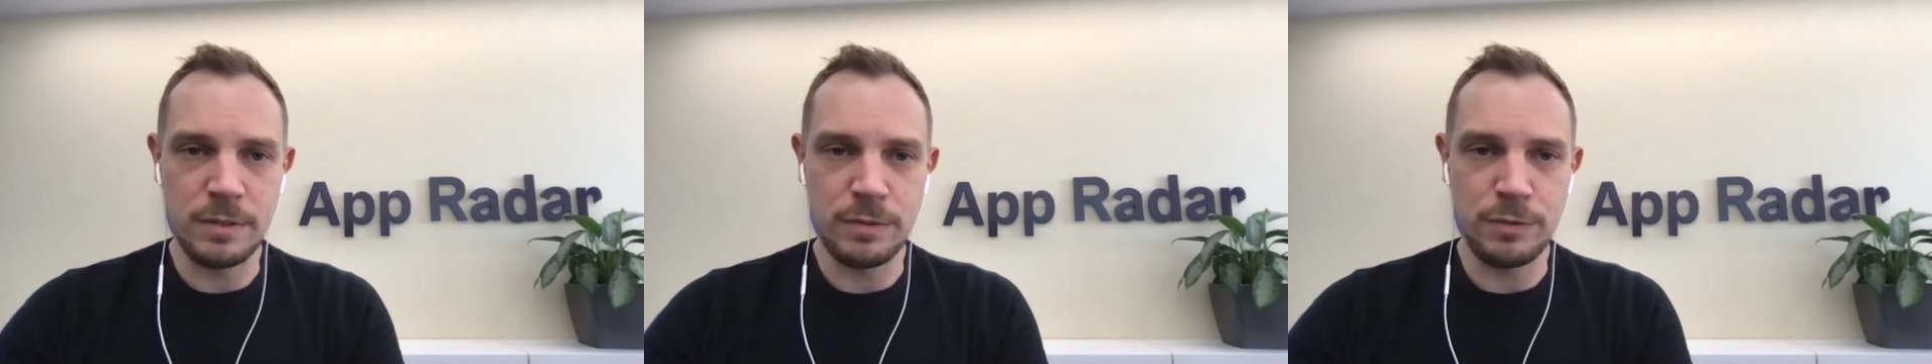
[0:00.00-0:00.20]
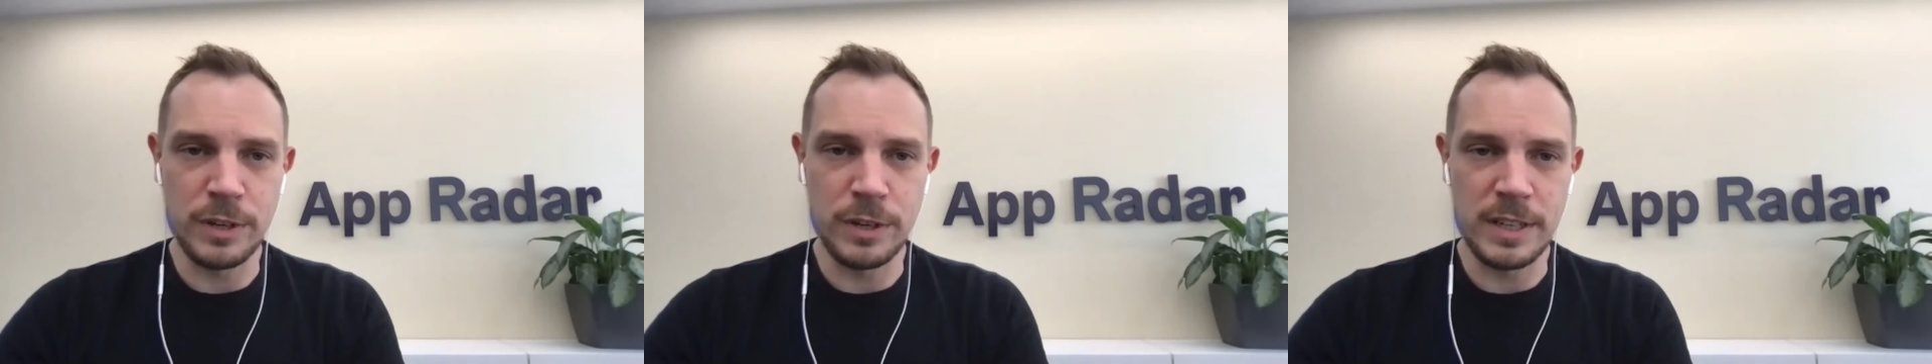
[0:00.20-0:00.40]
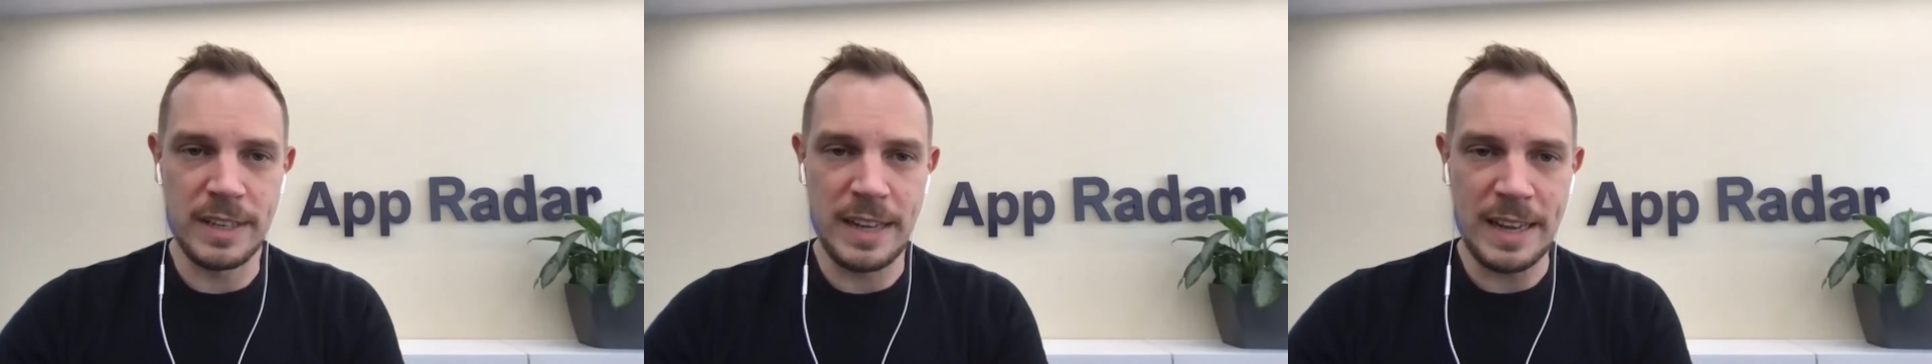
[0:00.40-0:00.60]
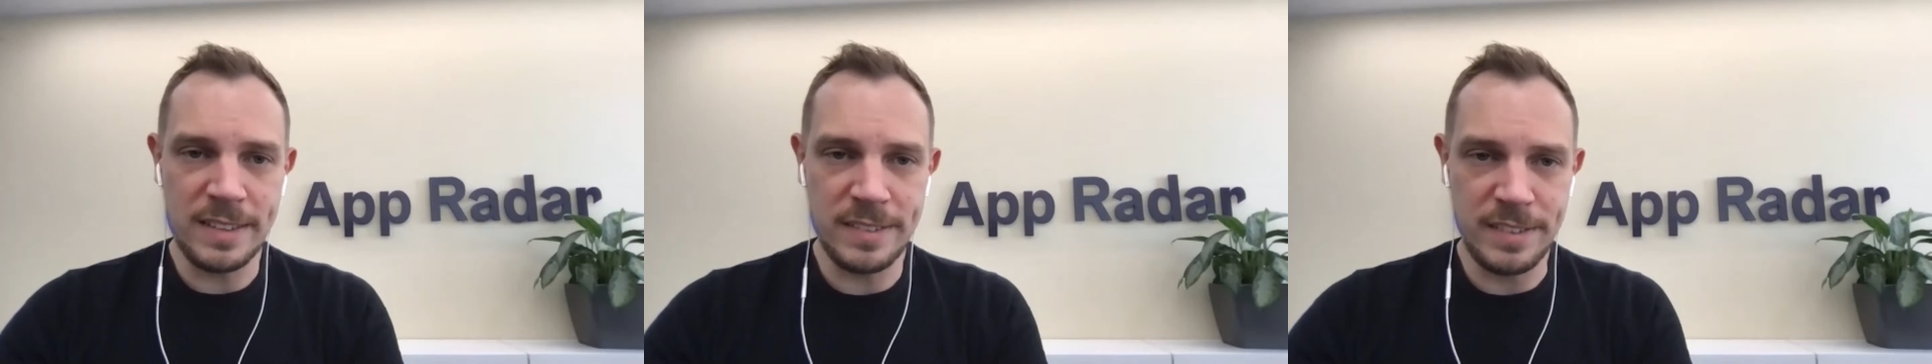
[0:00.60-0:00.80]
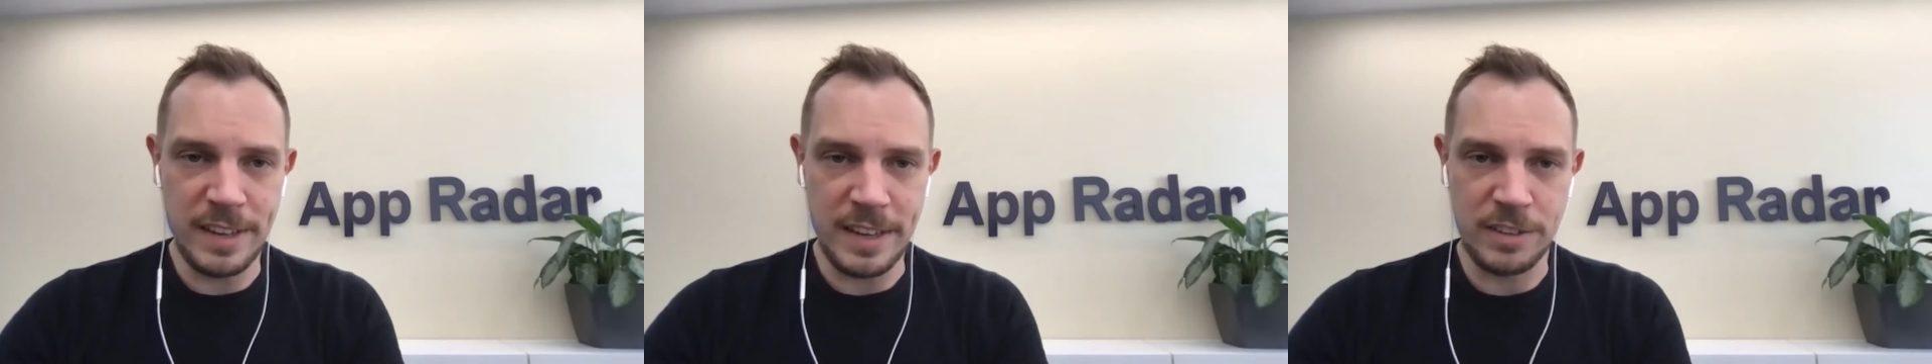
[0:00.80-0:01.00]
for the
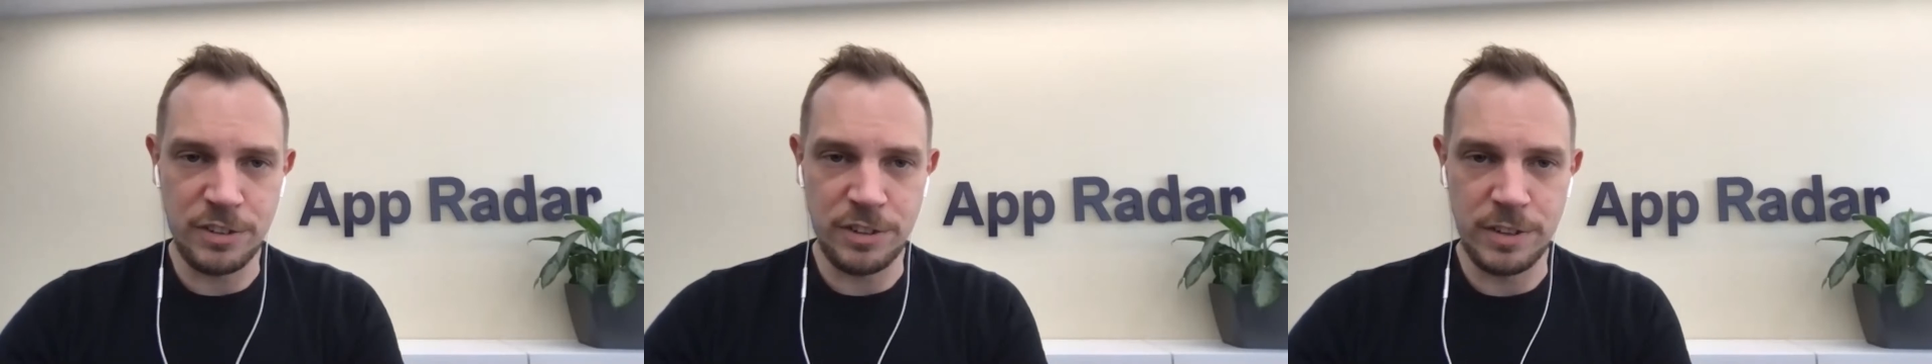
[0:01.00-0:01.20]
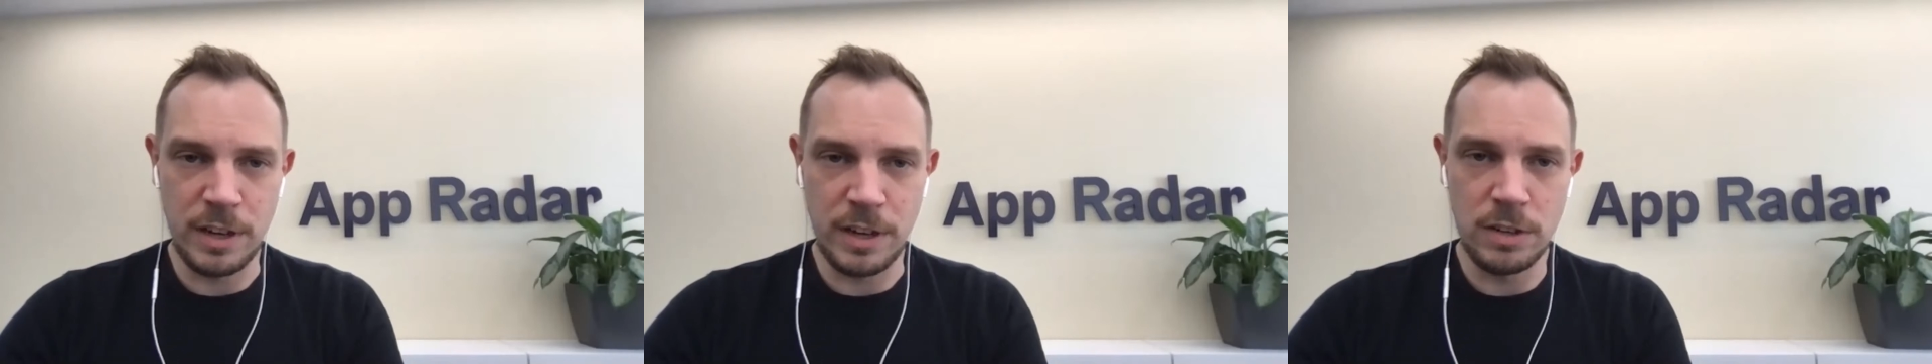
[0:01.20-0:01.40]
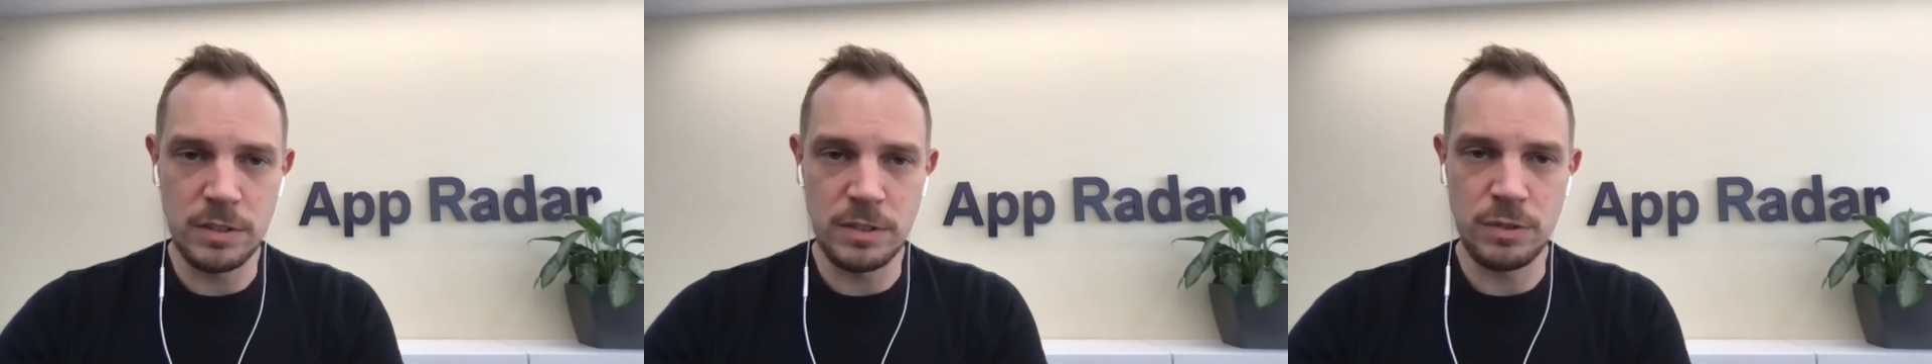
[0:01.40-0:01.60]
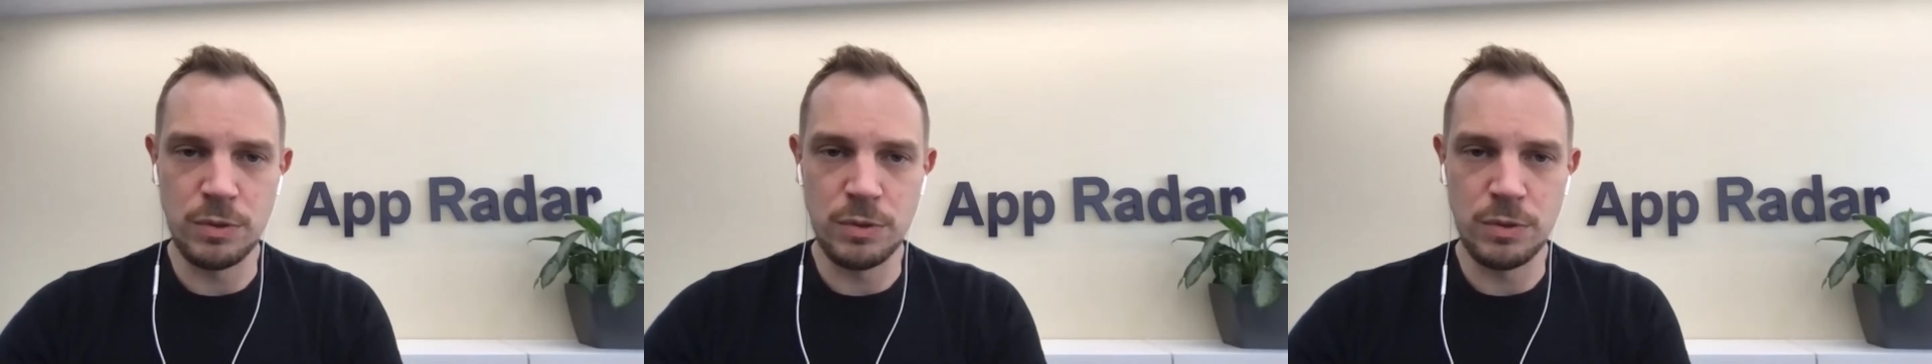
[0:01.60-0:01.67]
next section now,